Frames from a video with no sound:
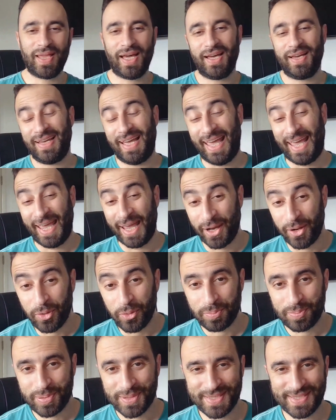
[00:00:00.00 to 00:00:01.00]
that
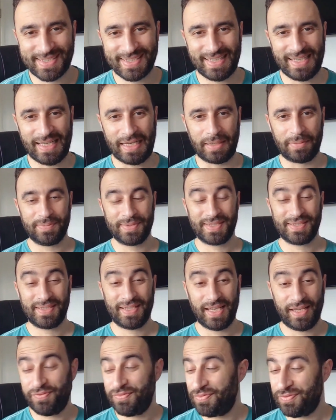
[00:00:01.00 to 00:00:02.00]
helps.
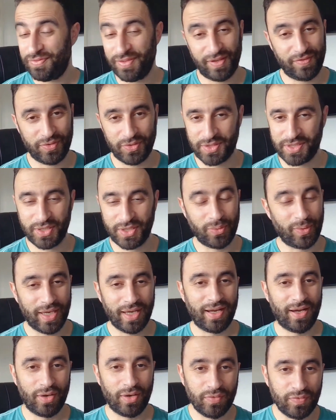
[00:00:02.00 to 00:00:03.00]
If you're still
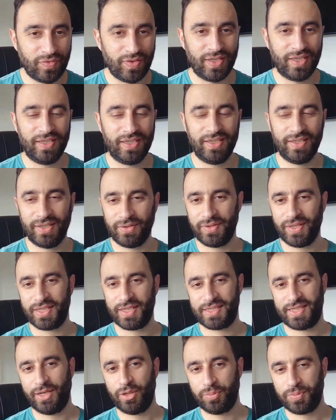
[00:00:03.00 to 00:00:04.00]
here, hopefully, you know,
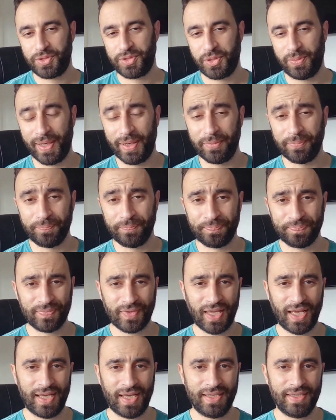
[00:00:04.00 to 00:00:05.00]
that's helped you out.
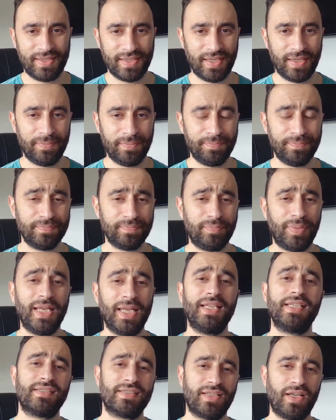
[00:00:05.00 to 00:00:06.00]
And
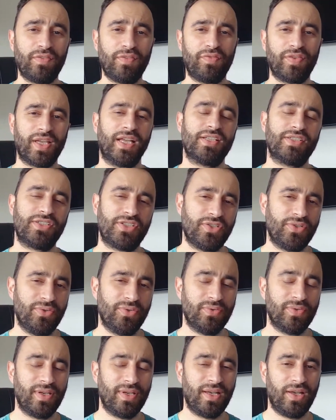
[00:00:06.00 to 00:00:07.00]
please don't forget
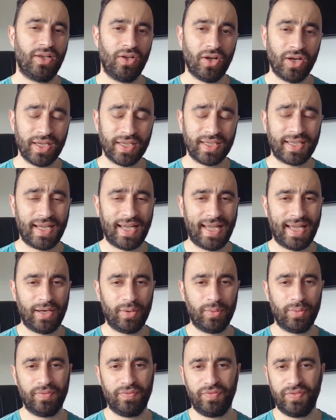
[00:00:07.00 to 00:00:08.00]
to like
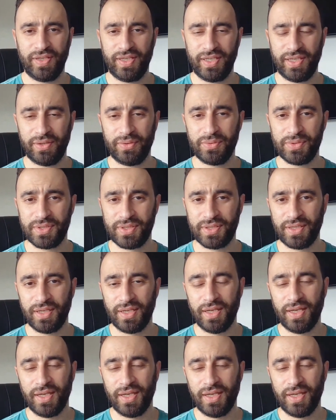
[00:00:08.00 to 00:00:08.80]
our videos